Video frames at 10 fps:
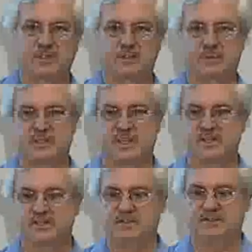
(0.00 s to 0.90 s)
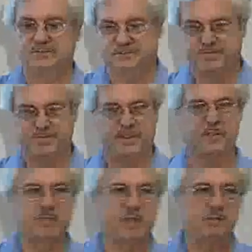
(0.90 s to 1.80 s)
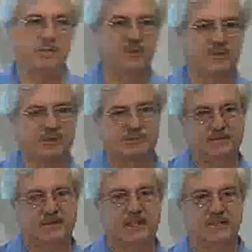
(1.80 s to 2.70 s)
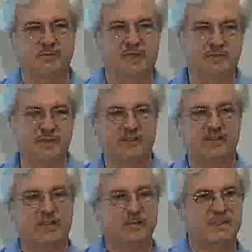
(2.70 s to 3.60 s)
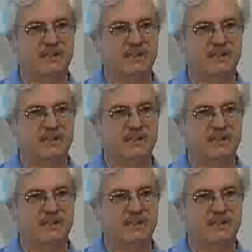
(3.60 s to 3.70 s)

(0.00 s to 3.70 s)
in which case you'll fill out a paperwork and take it around to all your neighbors,